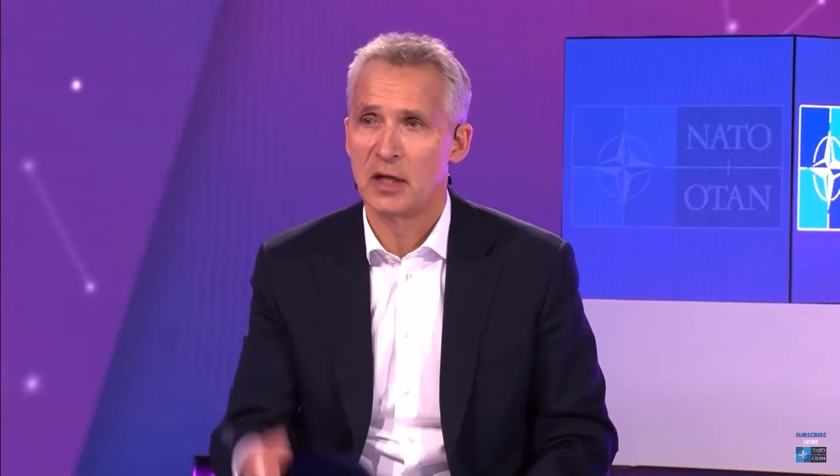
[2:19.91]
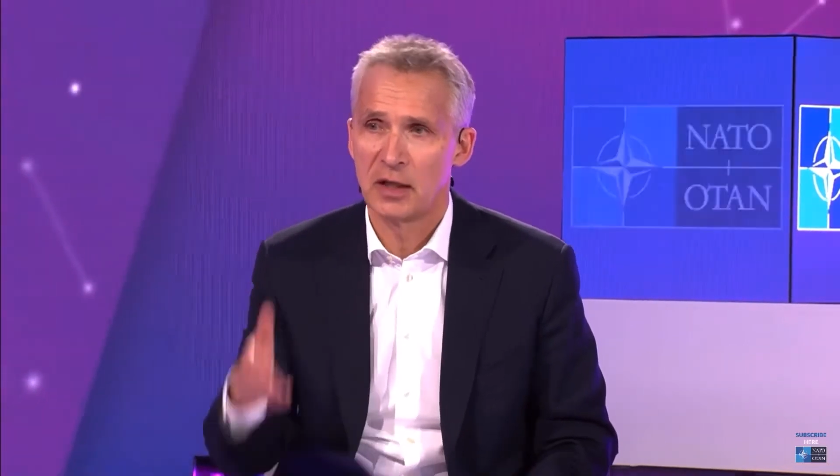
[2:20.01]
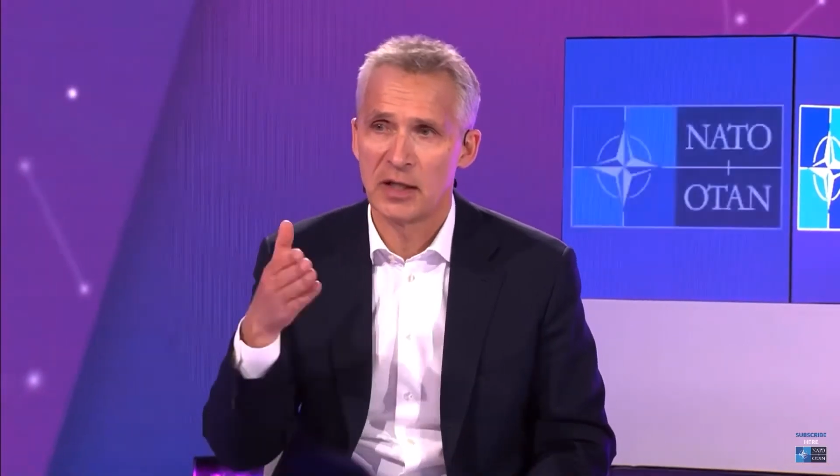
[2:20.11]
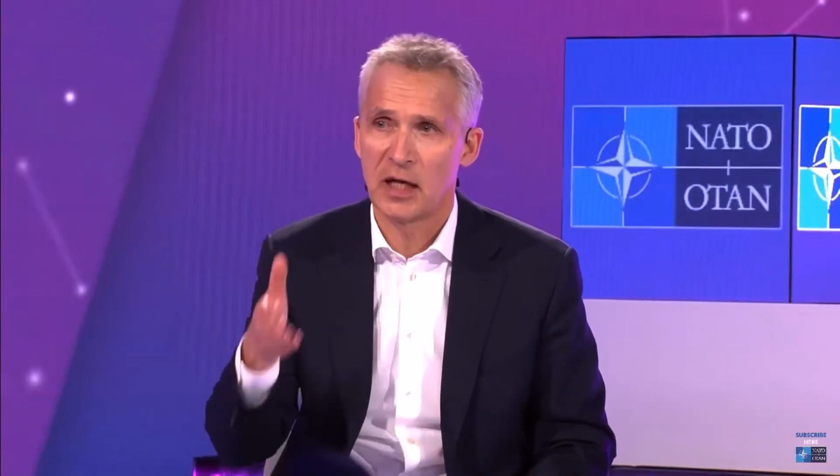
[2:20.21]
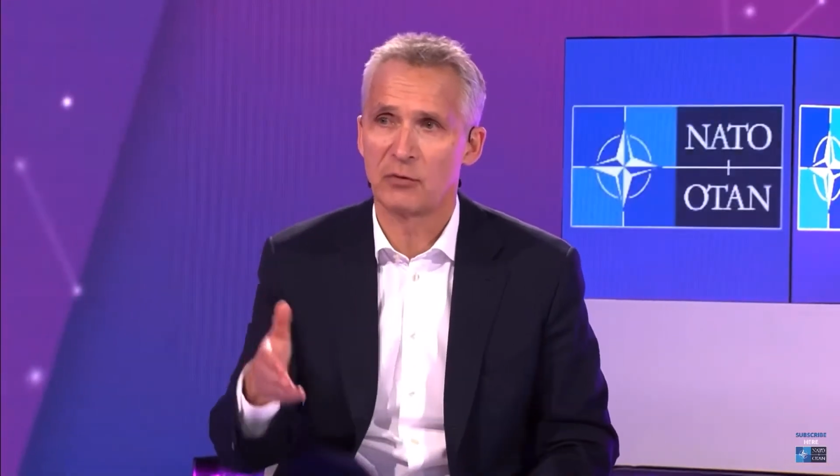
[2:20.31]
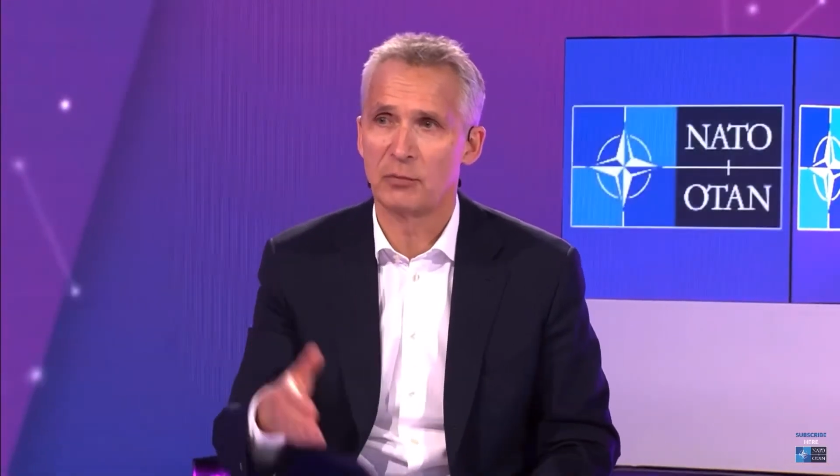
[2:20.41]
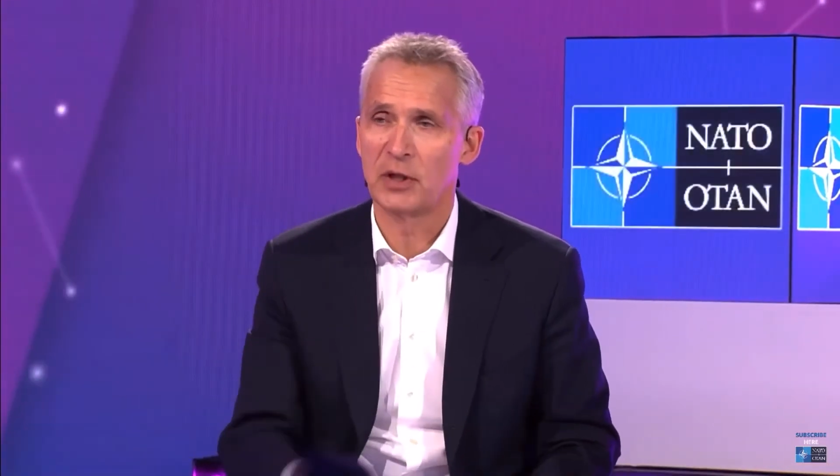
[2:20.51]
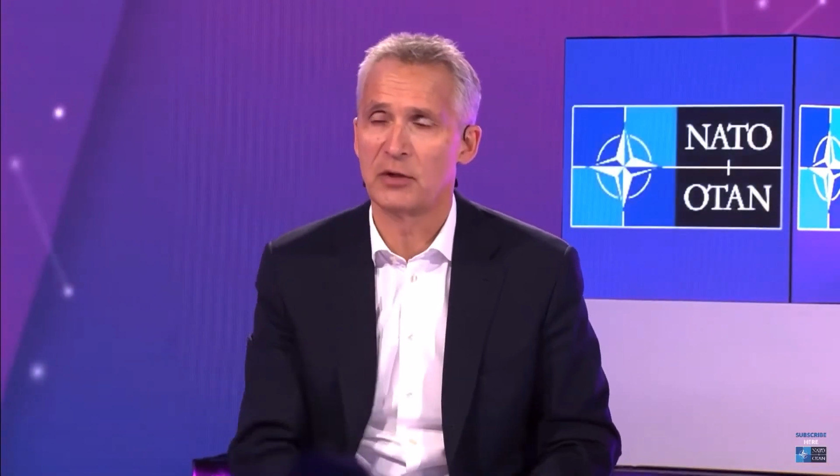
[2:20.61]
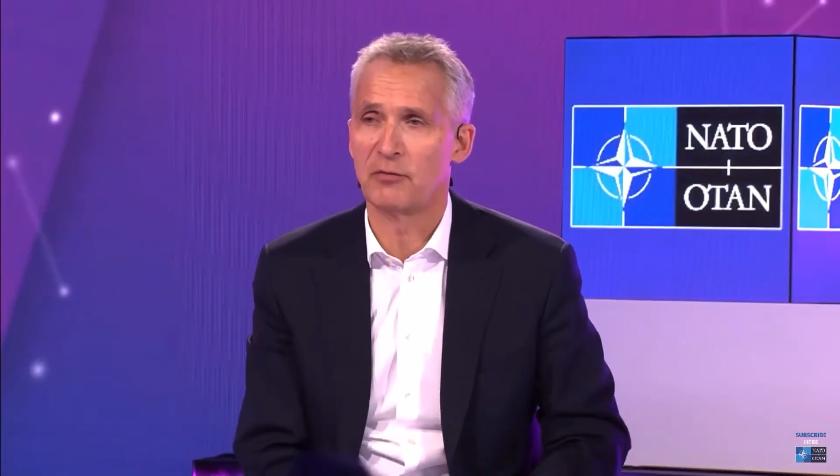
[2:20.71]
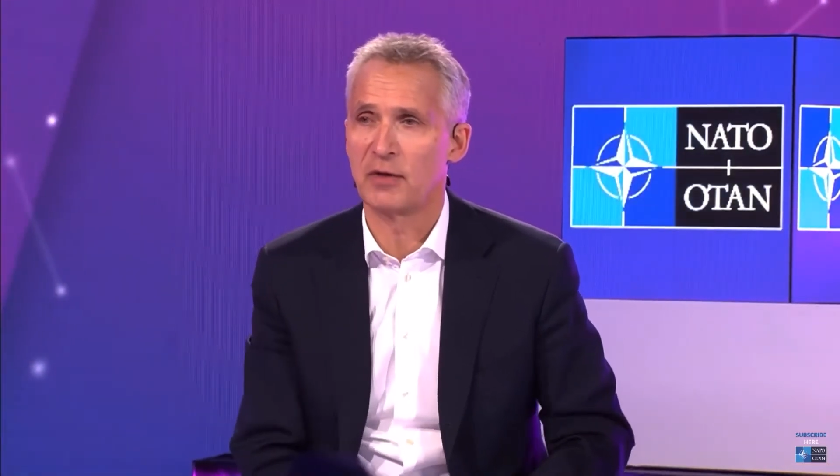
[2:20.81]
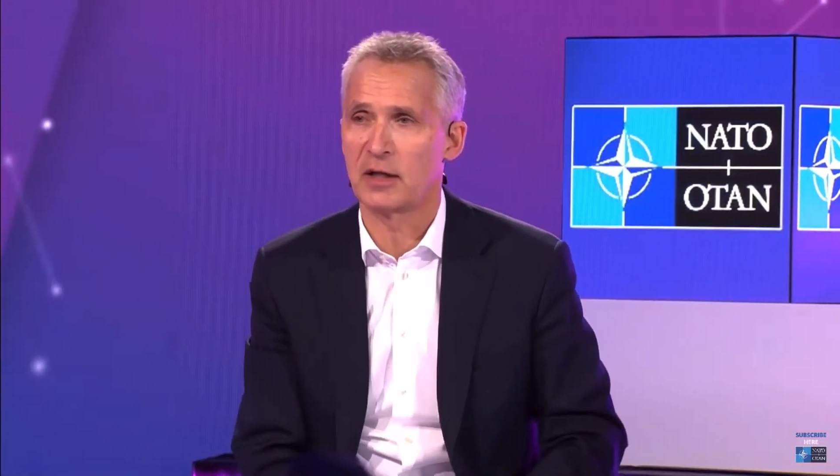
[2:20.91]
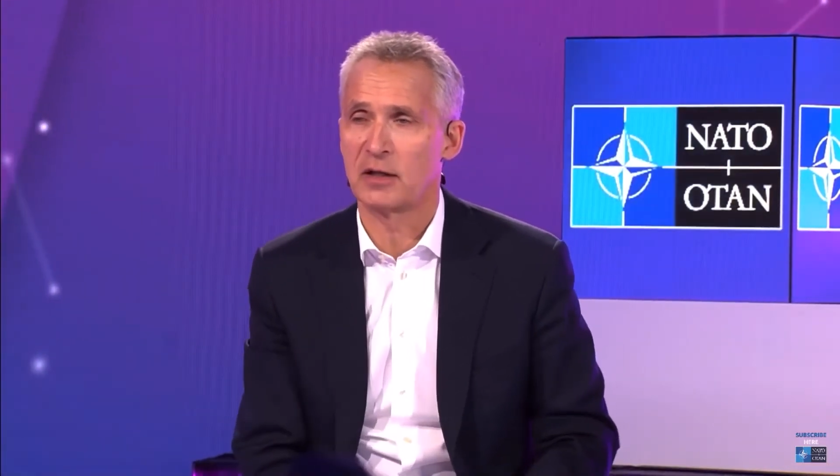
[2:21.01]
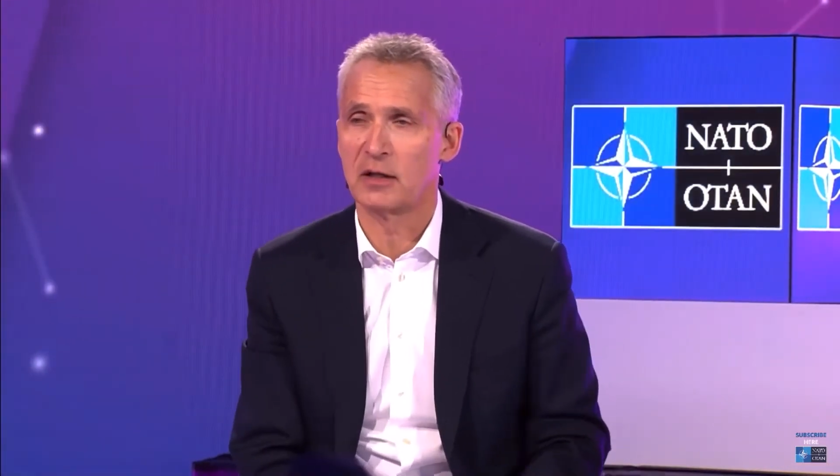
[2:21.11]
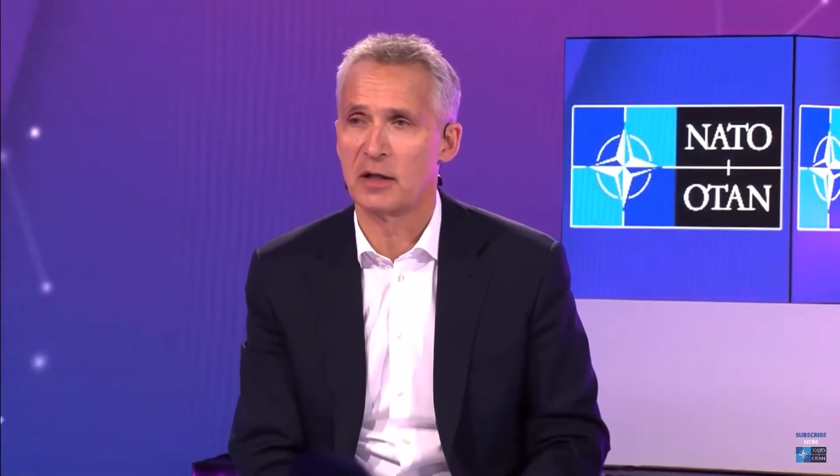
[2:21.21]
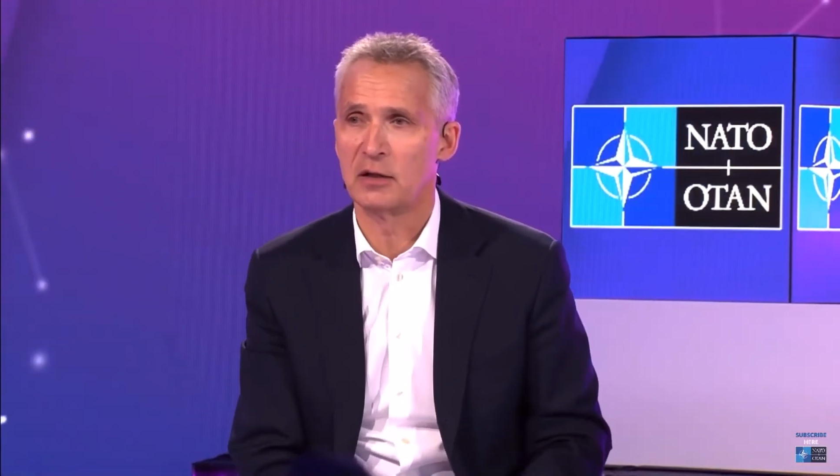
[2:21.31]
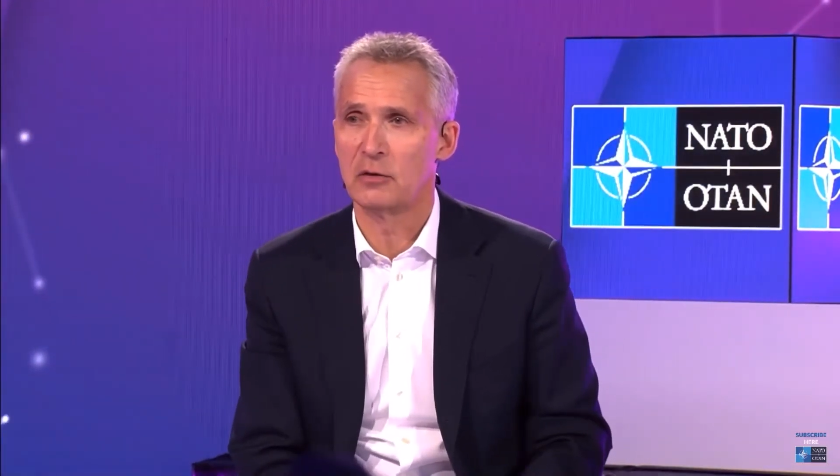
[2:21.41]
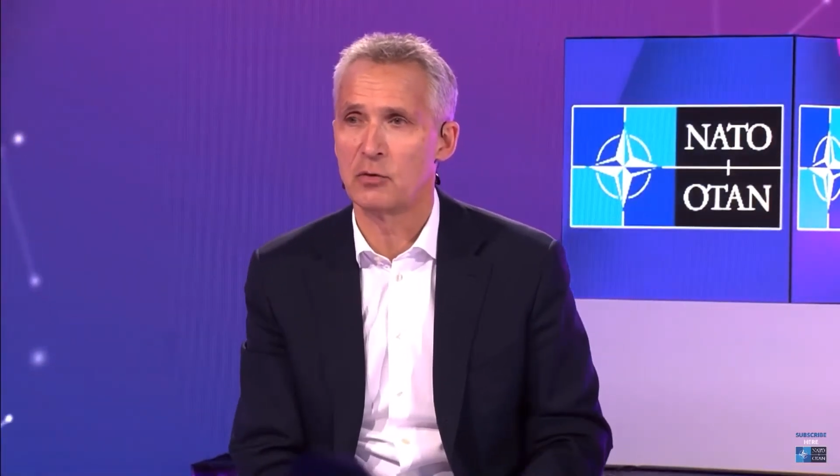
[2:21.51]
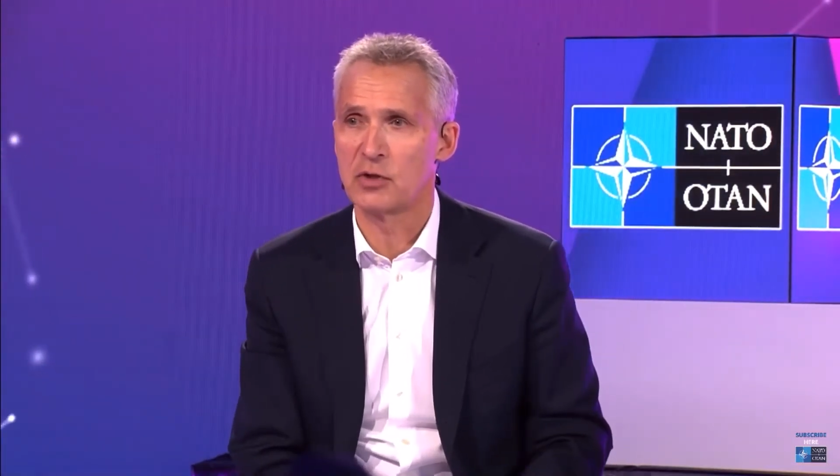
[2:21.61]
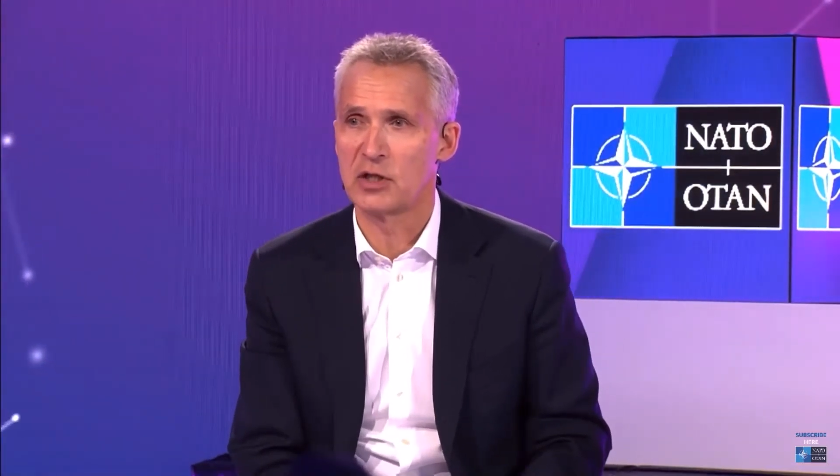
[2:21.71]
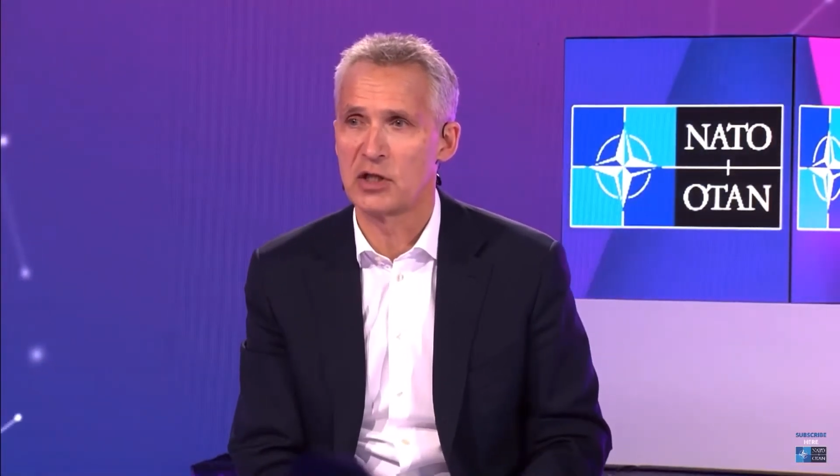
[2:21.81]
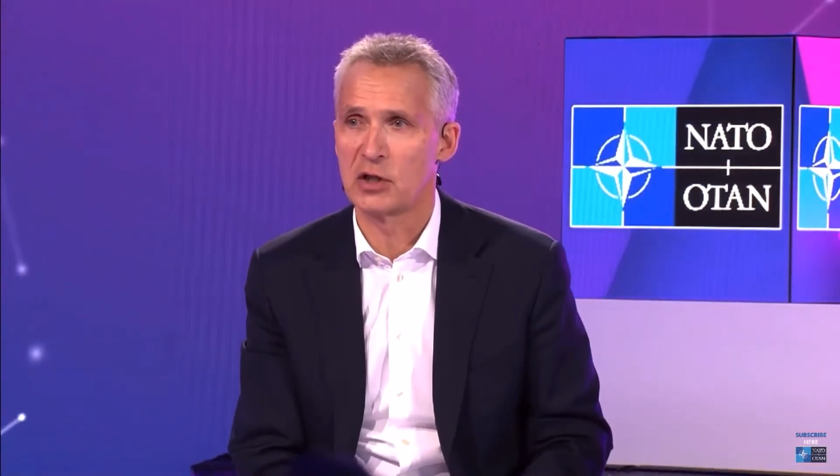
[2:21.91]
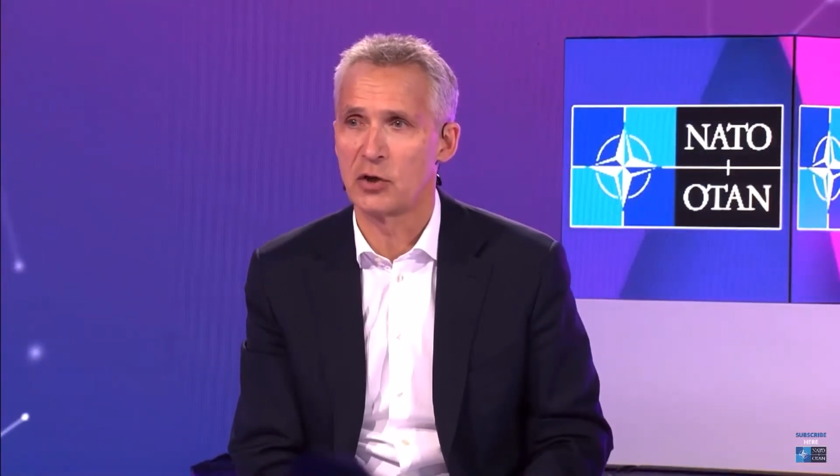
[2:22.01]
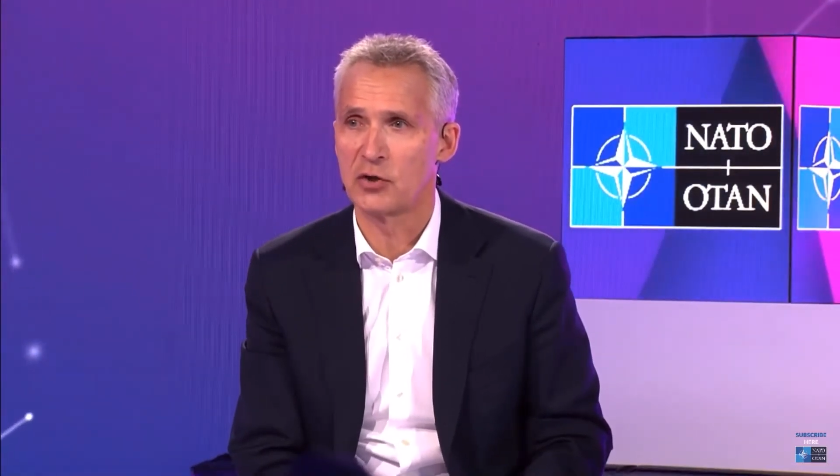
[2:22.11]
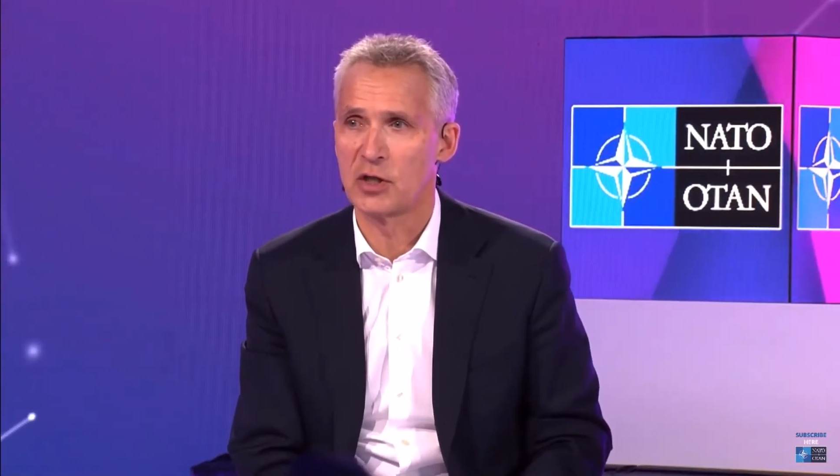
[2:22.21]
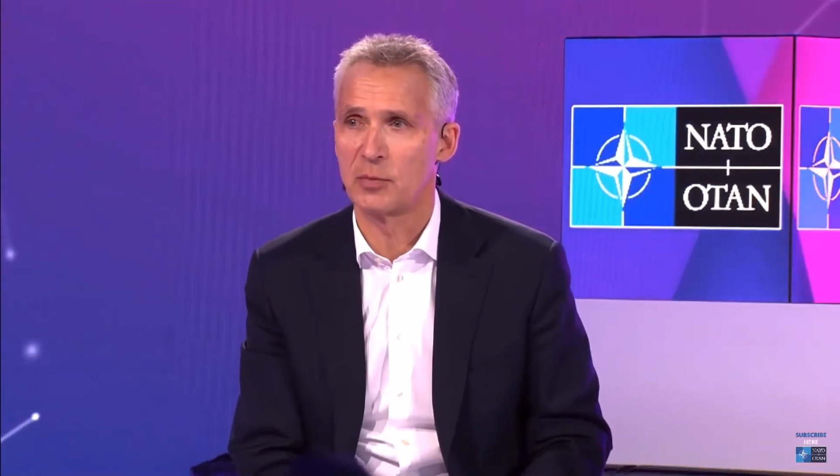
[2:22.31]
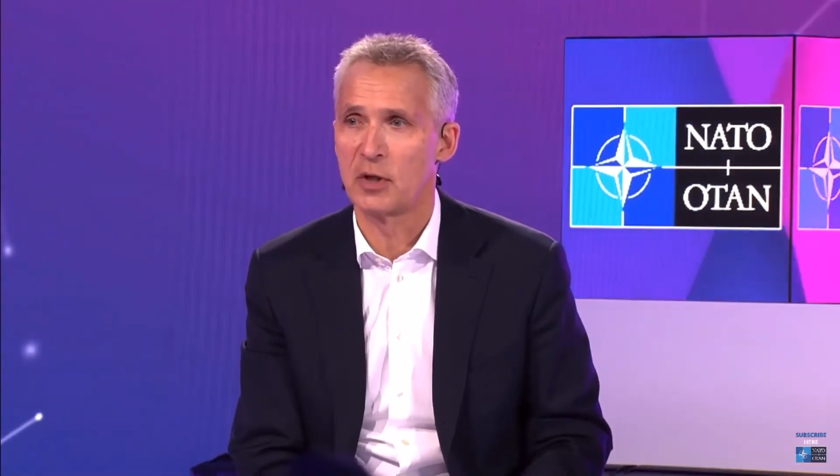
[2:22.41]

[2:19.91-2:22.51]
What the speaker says: That will be reflected in the new strategic concept.